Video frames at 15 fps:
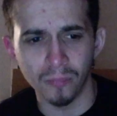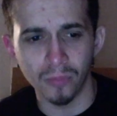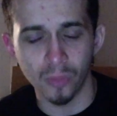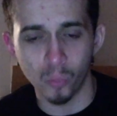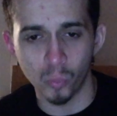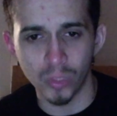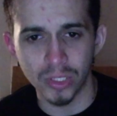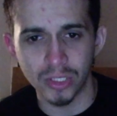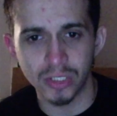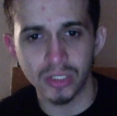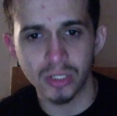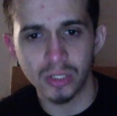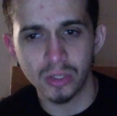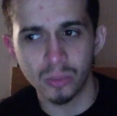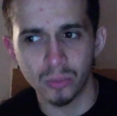Witch,
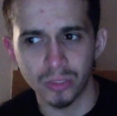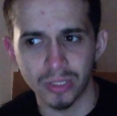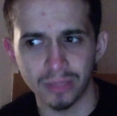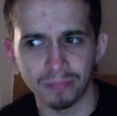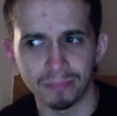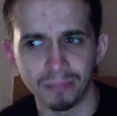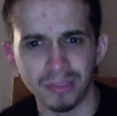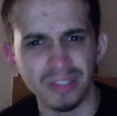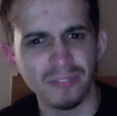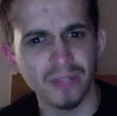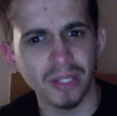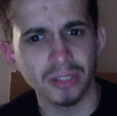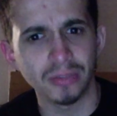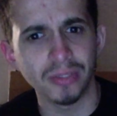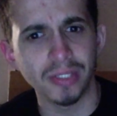which I believe
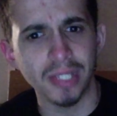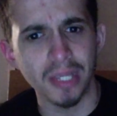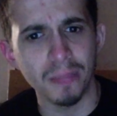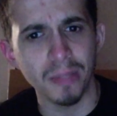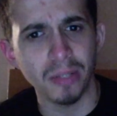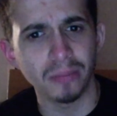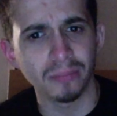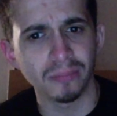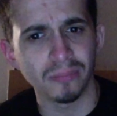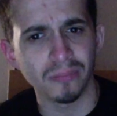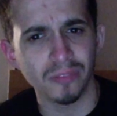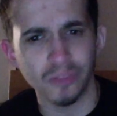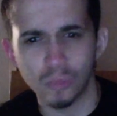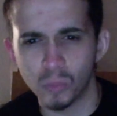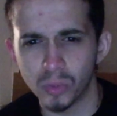actually came out
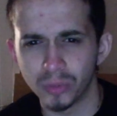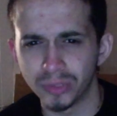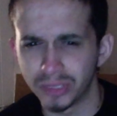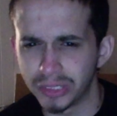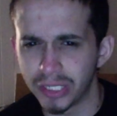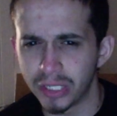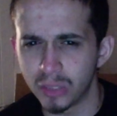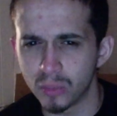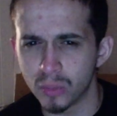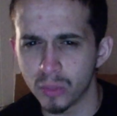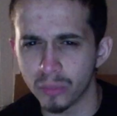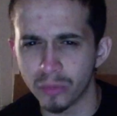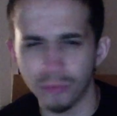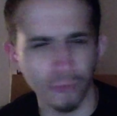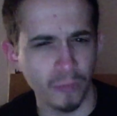somewhere in January
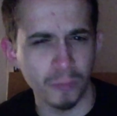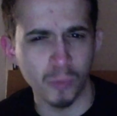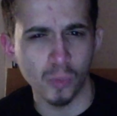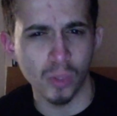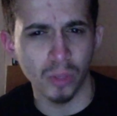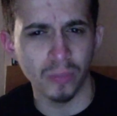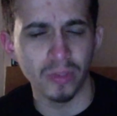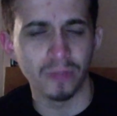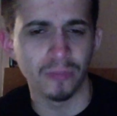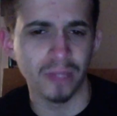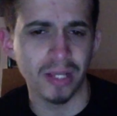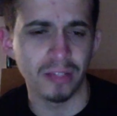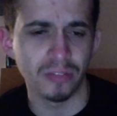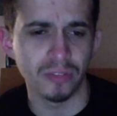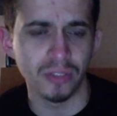or February of
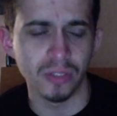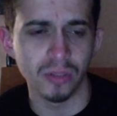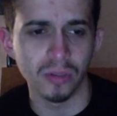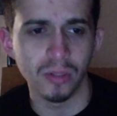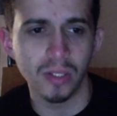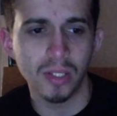last year.